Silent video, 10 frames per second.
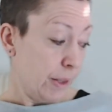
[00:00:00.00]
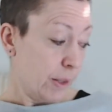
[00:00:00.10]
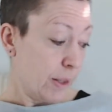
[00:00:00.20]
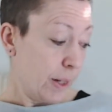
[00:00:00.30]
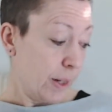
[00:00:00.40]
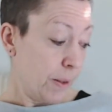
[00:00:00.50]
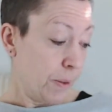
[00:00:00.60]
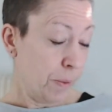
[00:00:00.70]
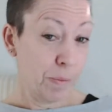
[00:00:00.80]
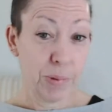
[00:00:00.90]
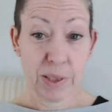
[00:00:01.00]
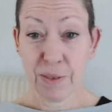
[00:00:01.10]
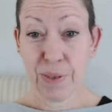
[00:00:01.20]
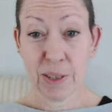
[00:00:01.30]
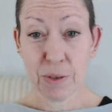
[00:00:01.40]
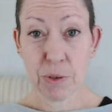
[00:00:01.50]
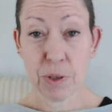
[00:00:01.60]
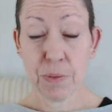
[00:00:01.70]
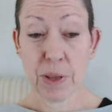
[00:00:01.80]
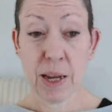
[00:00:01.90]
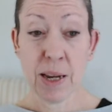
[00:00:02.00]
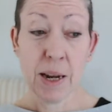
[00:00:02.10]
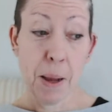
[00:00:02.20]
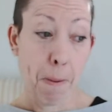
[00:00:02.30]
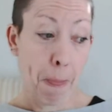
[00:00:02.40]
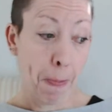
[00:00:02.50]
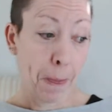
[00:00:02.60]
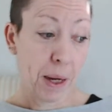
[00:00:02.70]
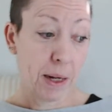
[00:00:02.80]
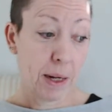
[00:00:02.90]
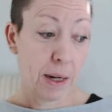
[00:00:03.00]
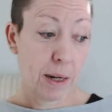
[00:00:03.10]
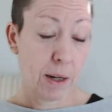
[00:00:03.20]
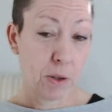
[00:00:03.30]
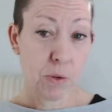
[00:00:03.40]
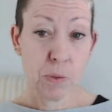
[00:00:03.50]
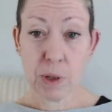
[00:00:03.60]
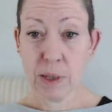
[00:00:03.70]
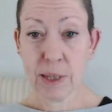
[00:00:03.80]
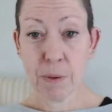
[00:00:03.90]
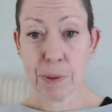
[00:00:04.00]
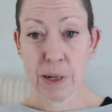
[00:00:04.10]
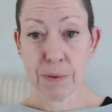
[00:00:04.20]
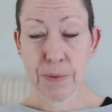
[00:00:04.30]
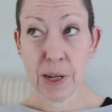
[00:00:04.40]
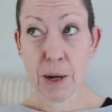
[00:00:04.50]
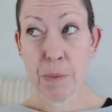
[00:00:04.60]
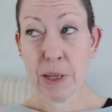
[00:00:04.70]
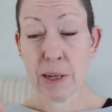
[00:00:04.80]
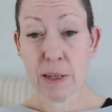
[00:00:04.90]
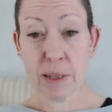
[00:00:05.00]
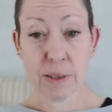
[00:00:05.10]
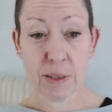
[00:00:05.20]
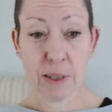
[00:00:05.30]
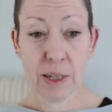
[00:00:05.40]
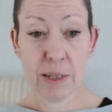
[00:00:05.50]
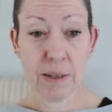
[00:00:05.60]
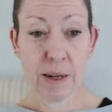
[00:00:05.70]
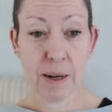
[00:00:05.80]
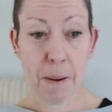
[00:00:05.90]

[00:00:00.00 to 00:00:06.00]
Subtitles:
So fingers crossed for that. Then I thought, well, that'll be enough for now. But then last night,